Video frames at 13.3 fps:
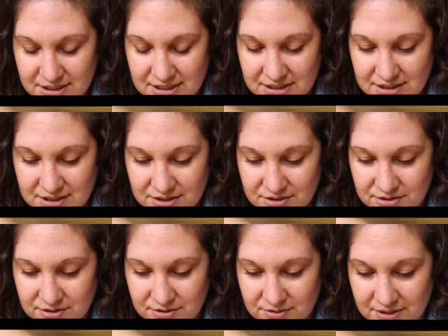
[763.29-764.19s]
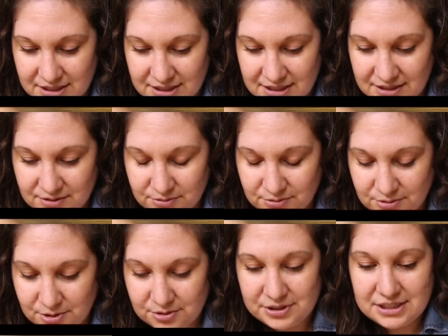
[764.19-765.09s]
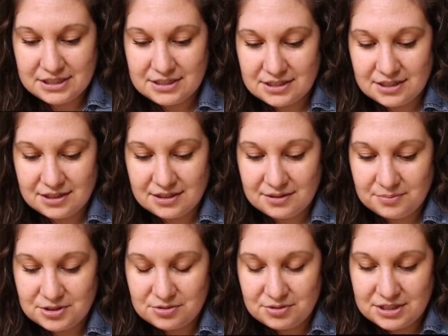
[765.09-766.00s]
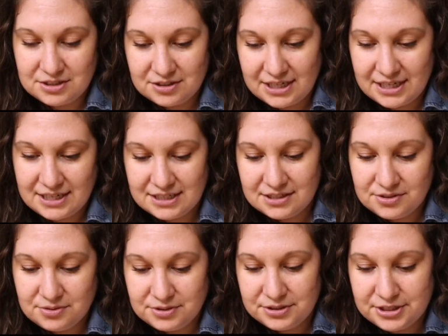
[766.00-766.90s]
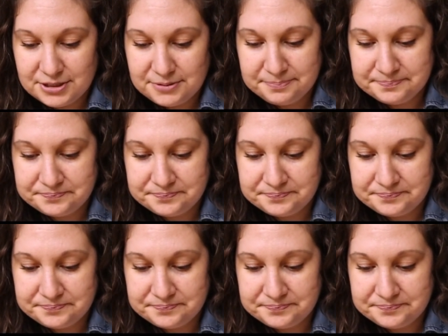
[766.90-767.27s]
is you again roll it between your hands real good